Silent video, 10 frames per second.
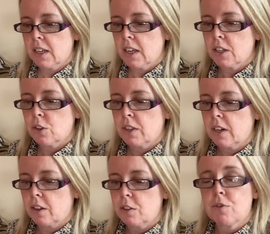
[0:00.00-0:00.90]
So then
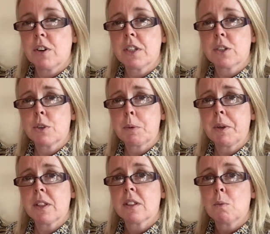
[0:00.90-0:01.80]
on the front is going to
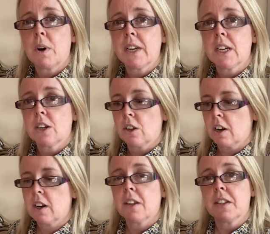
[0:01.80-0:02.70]
be the wine
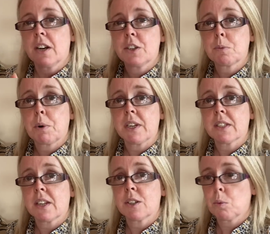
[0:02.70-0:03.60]
colour and then I'll just press
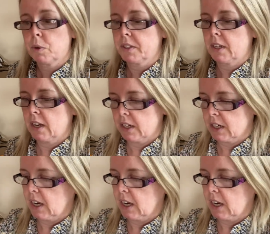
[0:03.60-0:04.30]
that to one side.